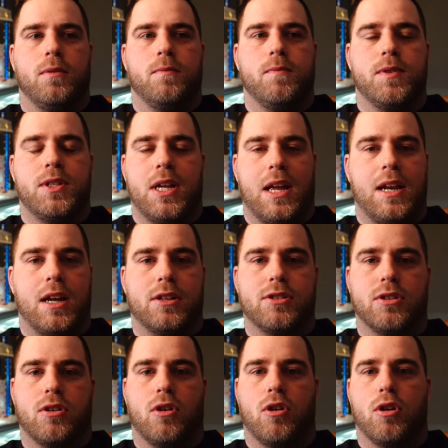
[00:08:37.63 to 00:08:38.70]
stand next to
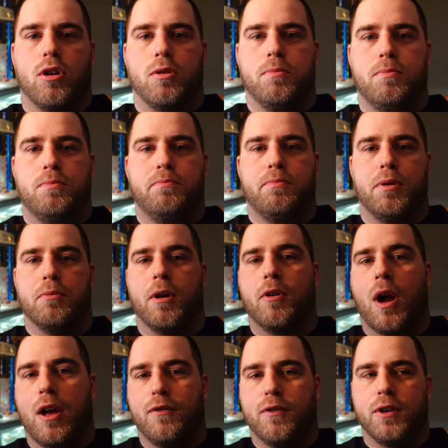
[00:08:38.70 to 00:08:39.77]
the car, put my
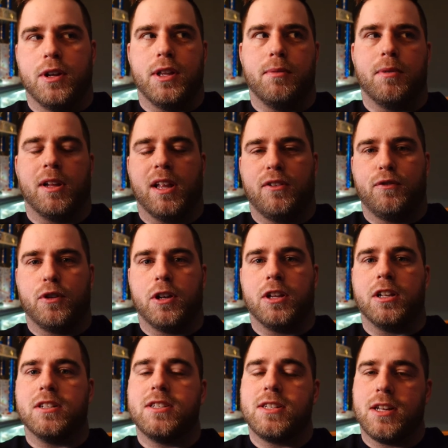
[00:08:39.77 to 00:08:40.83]
right foot in, then my left foot in,
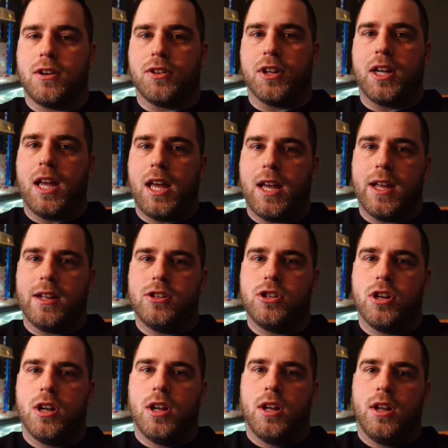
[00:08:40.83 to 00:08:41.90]
then sit on the cage,
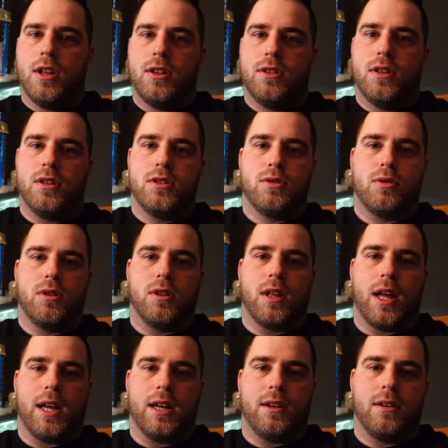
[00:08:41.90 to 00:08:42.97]
then sort of
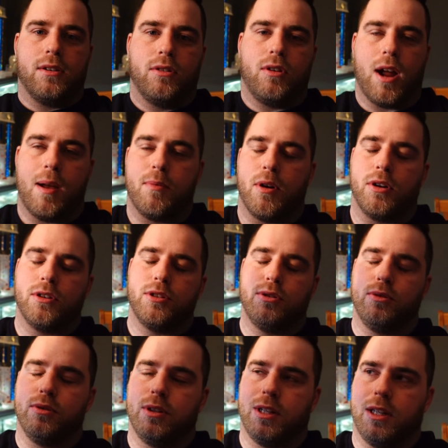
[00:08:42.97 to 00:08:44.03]
like grab
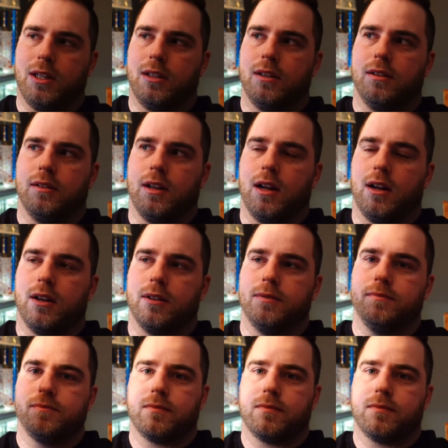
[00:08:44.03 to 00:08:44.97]
onto the